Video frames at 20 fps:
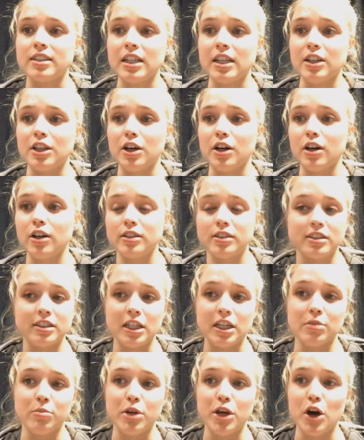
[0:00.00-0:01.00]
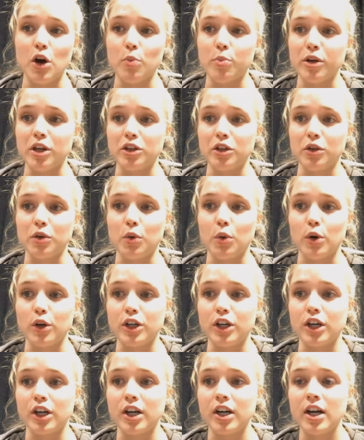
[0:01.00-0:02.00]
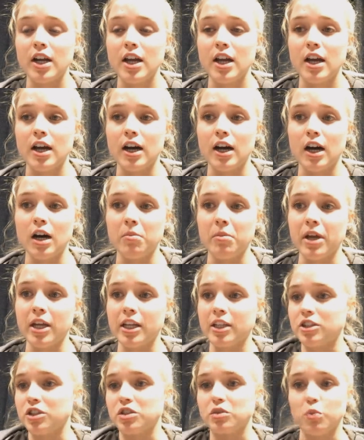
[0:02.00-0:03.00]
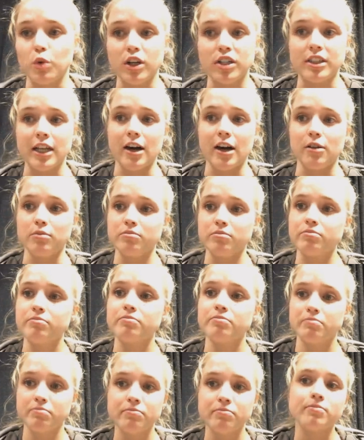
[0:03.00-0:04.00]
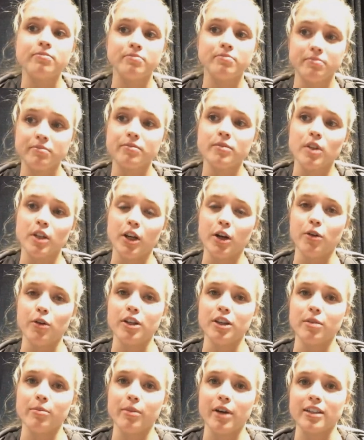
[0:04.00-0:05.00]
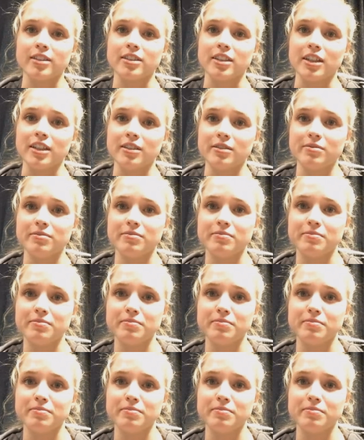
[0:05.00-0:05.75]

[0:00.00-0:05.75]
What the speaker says: seeing me open in the corner, and it just worked out going in the basket.